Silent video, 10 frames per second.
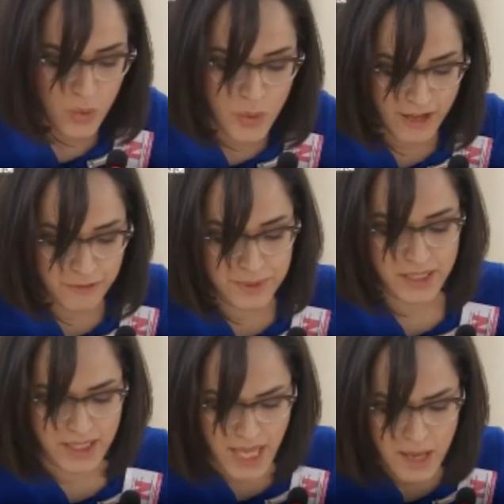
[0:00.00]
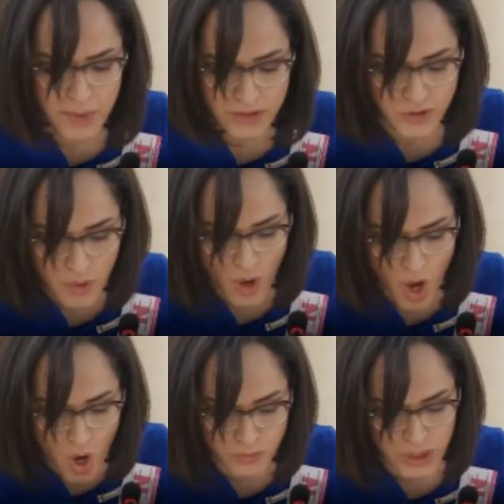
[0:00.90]
We have been unable to go
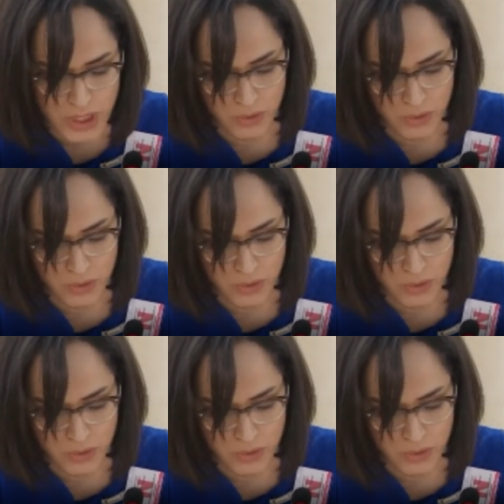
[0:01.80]
home to